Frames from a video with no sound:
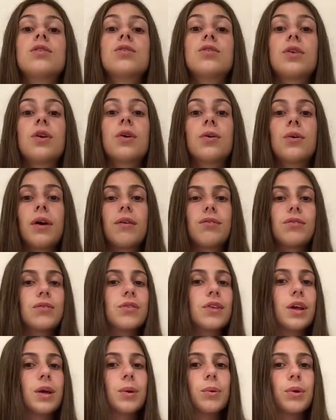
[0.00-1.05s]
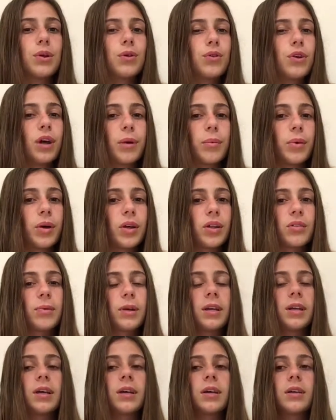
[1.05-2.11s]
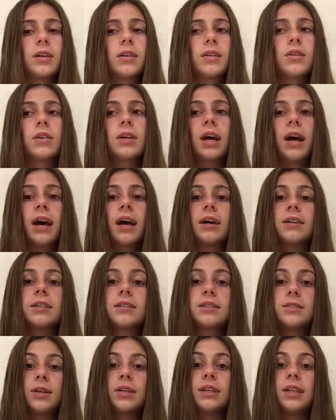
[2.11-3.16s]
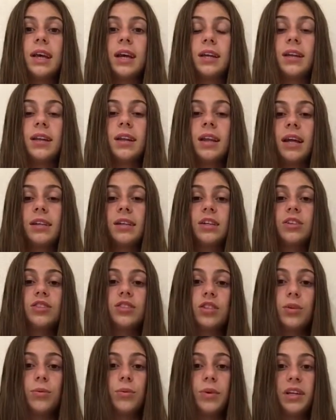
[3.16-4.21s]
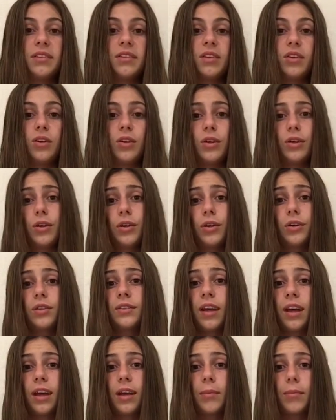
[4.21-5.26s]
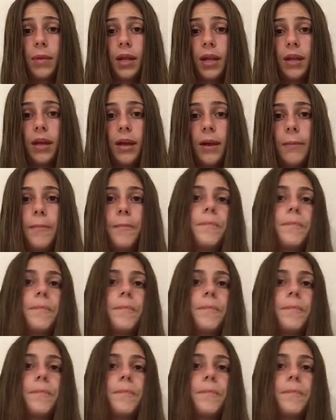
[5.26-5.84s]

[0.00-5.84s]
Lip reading: So everyone's like, what are you talking about? It's Monday. So at the end of that day, she had wasted her second Monday.